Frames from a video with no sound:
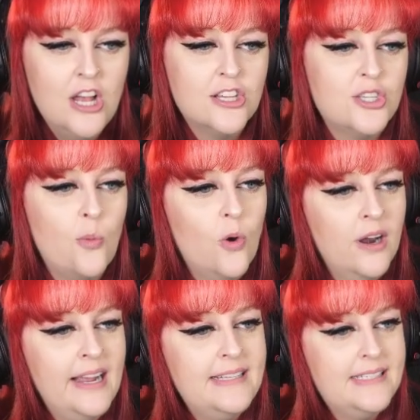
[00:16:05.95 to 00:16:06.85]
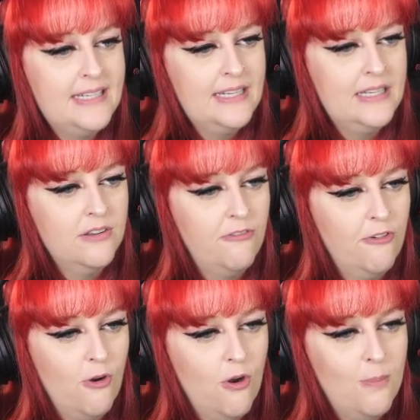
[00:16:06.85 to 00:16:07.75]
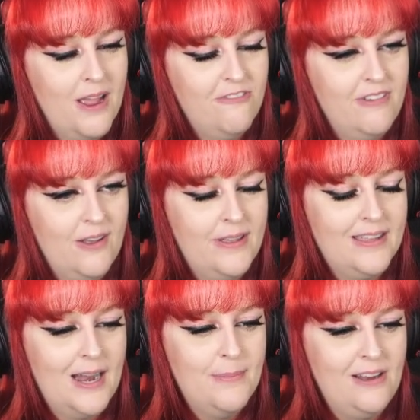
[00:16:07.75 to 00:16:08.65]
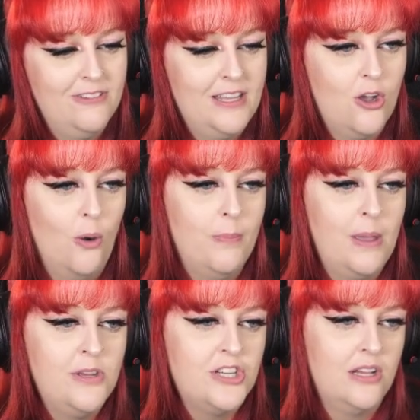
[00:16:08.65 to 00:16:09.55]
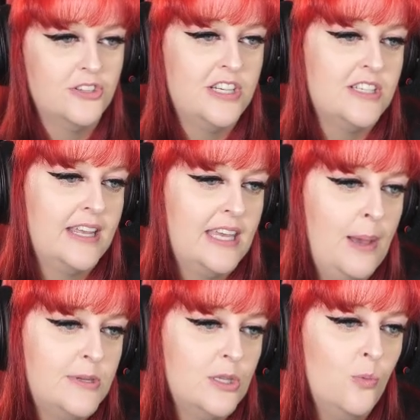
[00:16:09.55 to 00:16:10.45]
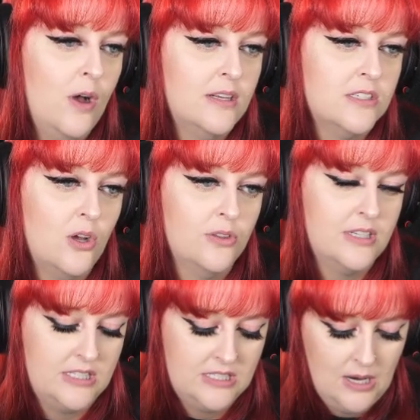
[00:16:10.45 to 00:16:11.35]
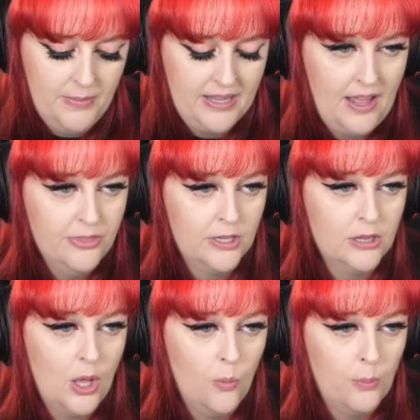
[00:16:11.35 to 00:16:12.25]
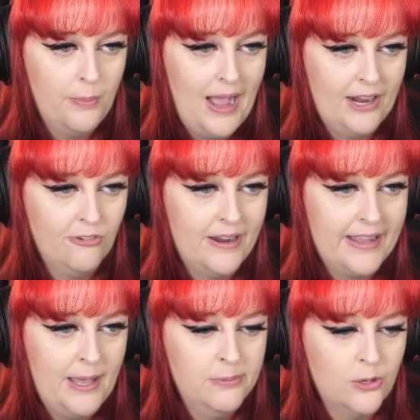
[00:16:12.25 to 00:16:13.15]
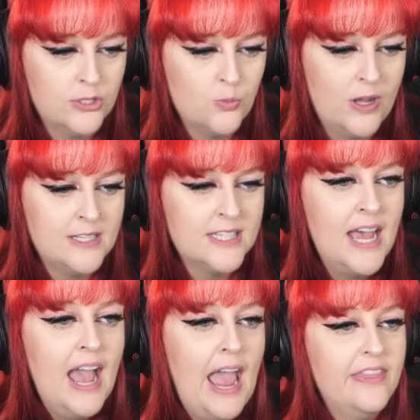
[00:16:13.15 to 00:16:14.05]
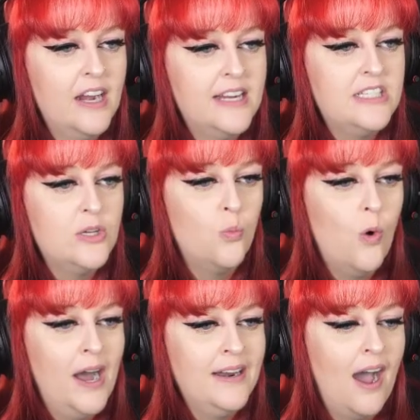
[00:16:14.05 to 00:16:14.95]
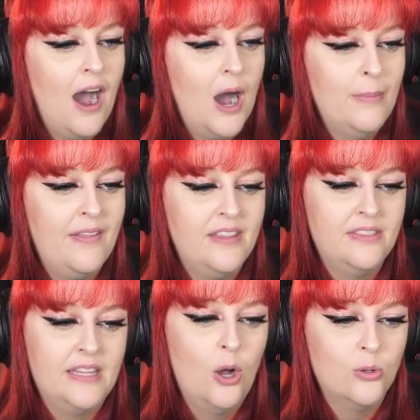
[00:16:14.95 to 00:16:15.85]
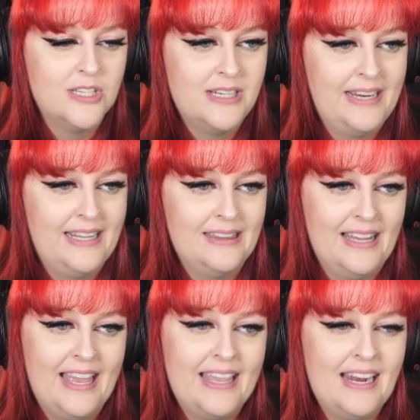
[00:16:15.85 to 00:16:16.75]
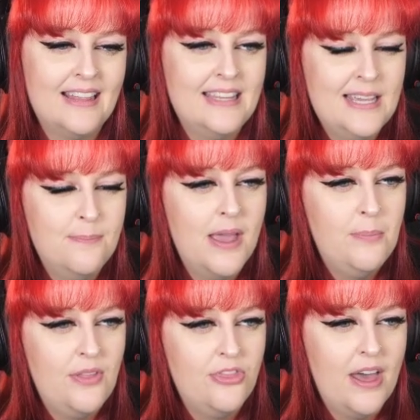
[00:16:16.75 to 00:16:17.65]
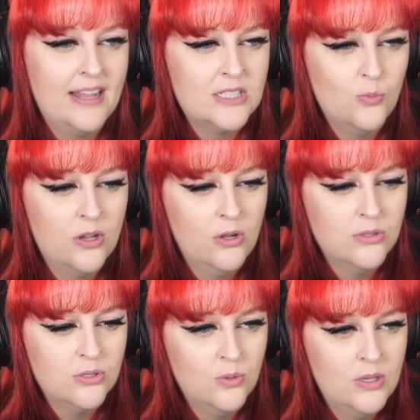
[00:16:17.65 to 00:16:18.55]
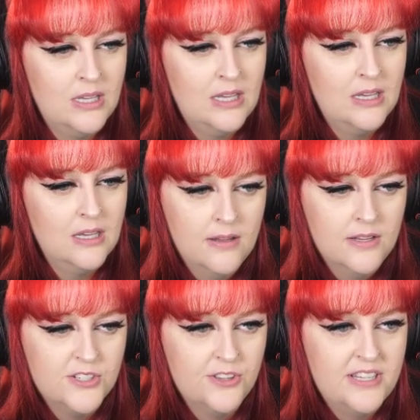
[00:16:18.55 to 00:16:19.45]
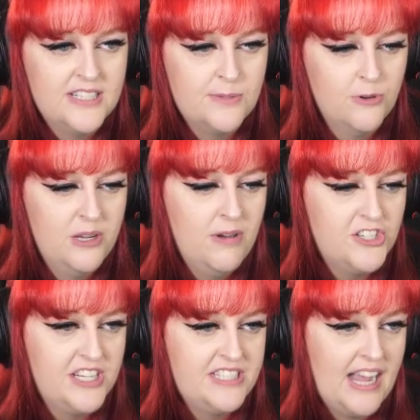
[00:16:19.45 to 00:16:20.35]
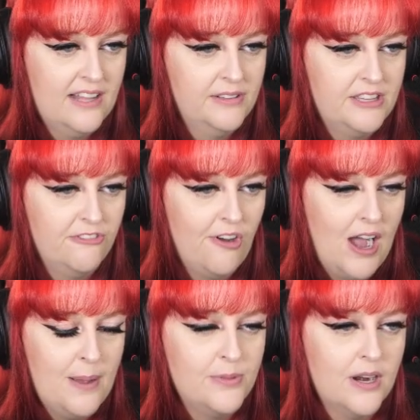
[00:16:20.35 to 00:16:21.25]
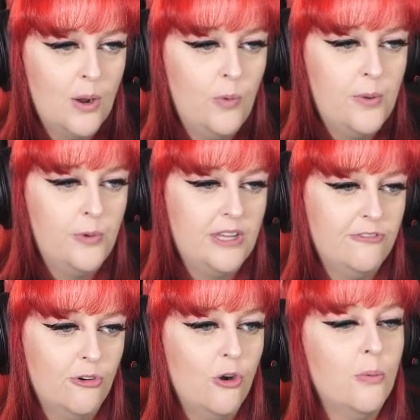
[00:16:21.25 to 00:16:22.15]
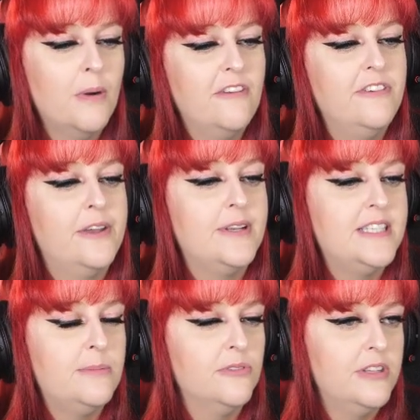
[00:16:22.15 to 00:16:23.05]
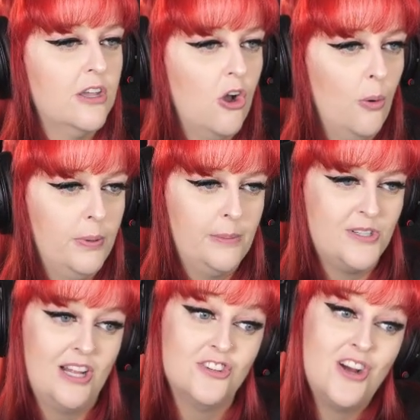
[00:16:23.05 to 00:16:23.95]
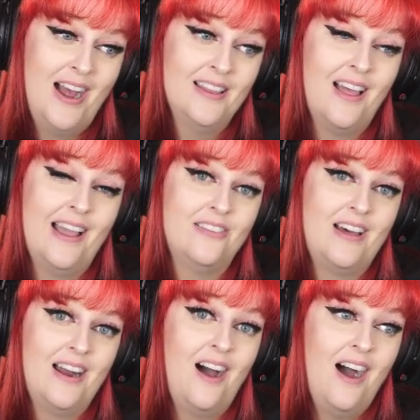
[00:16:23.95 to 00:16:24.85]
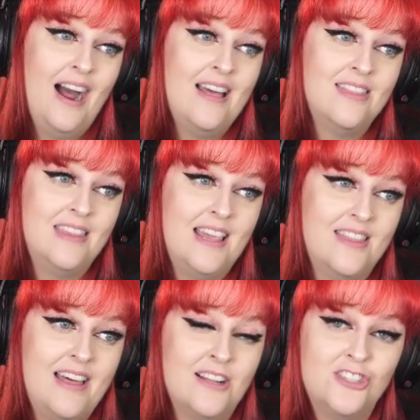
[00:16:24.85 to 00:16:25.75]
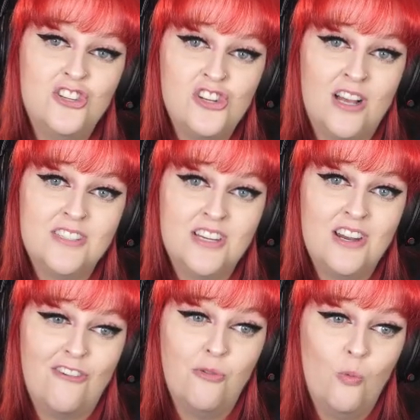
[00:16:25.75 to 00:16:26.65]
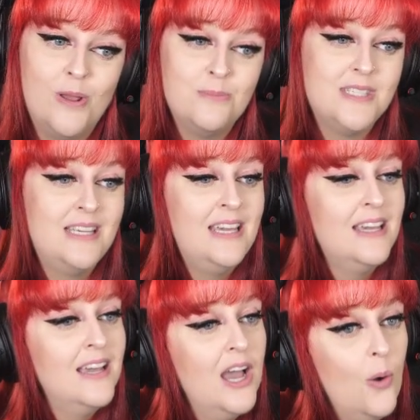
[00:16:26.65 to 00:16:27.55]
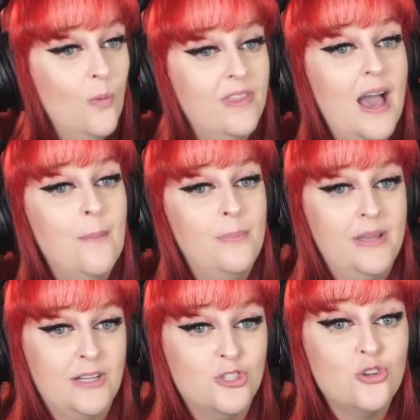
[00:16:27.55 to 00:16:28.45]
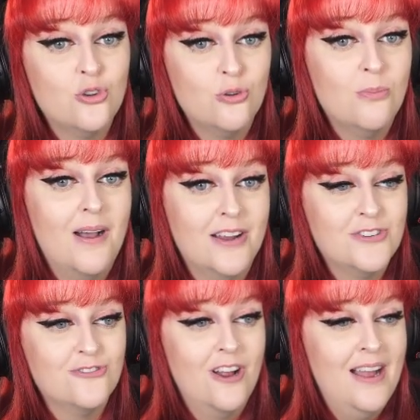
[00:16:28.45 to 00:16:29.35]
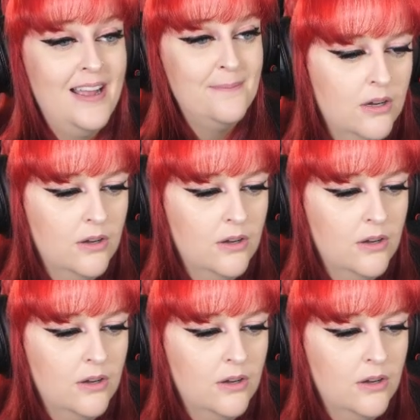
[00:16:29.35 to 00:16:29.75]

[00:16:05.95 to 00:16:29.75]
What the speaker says: So what I did for my fairy that I made for the Occult Baby Challenge is I kept the ones on the stomach and the lower back, right? I kept those ones. And then I did one arm and then the alternating leg. And I think maybe that's what I'll do here. So this is pretty much exactly the vibe that I went with for my fairy sim of the Occult Baby Challenge. I like that. I think that's just enough whimsy without being too much, right?